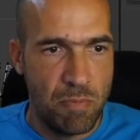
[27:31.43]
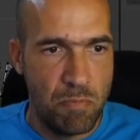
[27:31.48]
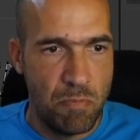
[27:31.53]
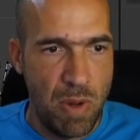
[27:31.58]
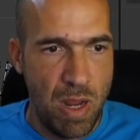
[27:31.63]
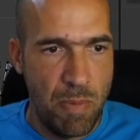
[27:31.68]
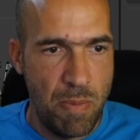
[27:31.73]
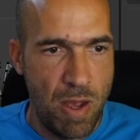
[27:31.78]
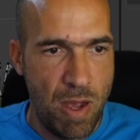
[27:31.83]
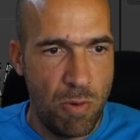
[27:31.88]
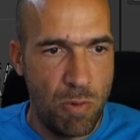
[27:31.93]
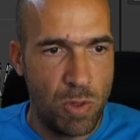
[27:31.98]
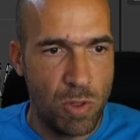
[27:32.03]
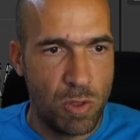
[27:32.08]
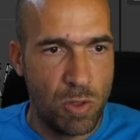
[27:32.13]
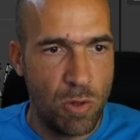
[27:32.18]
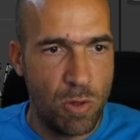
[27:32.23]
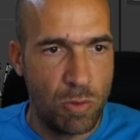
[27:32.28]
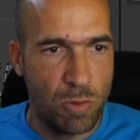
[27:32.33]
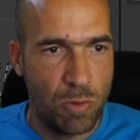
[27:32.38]
Maybe I
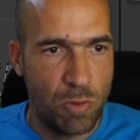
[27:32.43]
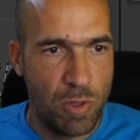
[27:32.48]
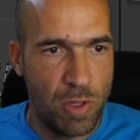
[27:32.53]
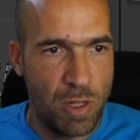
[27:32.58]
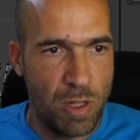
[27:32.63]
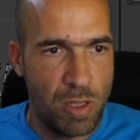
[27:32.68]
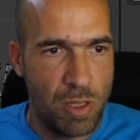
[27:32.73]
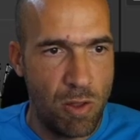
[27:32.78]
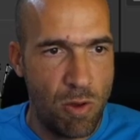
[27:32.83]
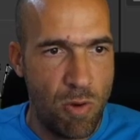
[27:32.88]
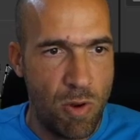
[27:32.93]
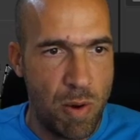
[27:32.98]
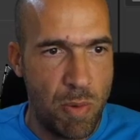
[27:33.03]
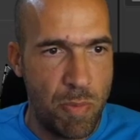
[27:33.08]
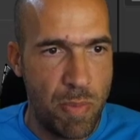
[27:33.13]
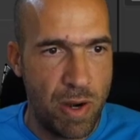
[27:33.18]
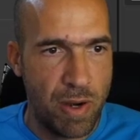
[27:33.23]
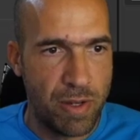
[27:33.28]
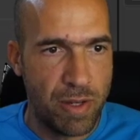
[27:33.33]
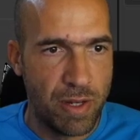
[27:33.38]
will go through the lower
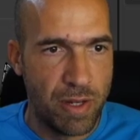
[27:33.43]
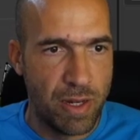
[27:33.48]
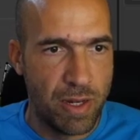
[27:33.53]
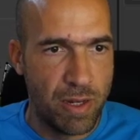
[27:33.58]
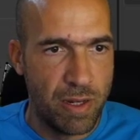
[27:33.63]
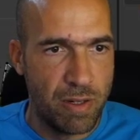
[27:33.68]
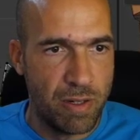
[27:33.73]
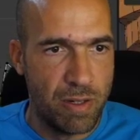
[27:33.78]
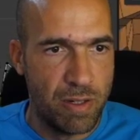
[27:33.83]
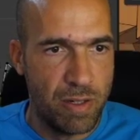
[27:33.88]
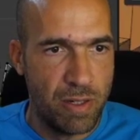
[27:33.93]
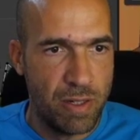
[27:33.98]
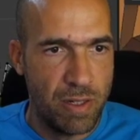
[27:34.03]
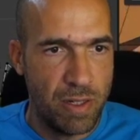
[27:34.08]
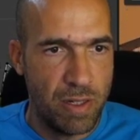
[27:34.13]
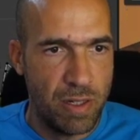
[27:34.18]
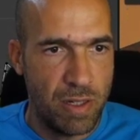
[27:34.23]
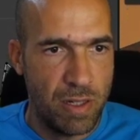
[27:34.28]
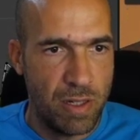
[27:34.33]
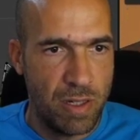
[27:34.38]
part in here,
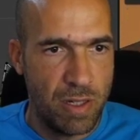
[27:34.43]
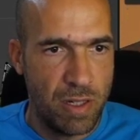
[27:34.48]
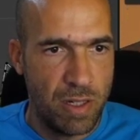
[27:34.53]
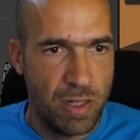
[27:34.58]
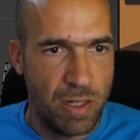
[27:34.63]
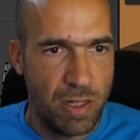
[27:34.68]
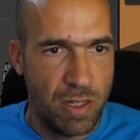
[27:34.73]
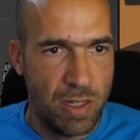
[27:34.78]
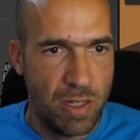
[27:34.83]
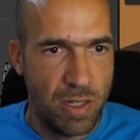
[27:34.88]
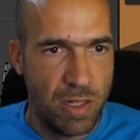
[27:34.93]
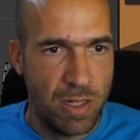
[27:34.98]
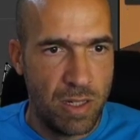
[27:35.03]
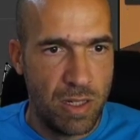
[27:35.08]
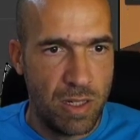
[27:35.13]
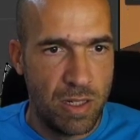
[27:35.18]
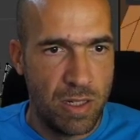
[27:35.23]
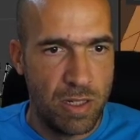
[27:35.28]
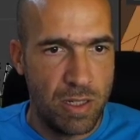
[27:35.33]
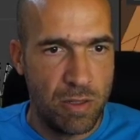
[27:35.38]

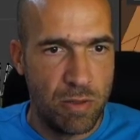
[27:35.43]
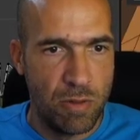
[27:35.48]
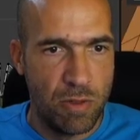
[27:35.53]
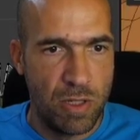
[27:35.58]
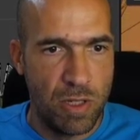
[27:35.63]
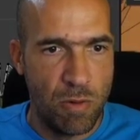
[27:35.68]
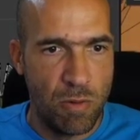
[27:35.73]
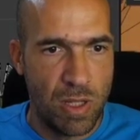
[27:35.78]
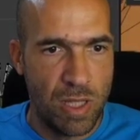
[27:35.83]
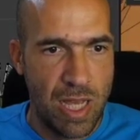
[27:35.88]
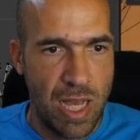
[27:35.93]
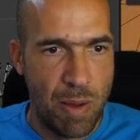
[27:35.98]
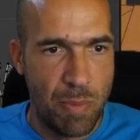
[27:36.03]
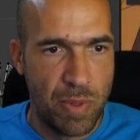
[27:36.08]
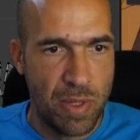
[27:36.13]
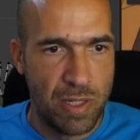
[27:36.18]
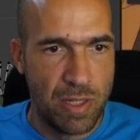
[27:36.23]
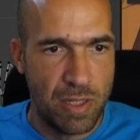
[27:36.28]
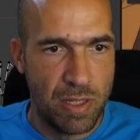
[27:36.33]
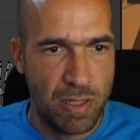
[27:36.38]
just to see what
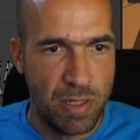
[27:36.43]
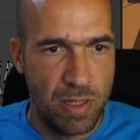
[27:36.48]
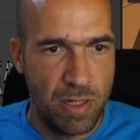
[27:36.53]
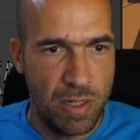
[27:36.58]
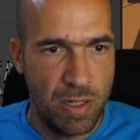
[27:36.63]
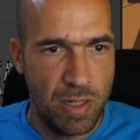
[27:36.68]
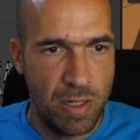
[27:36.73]
happens.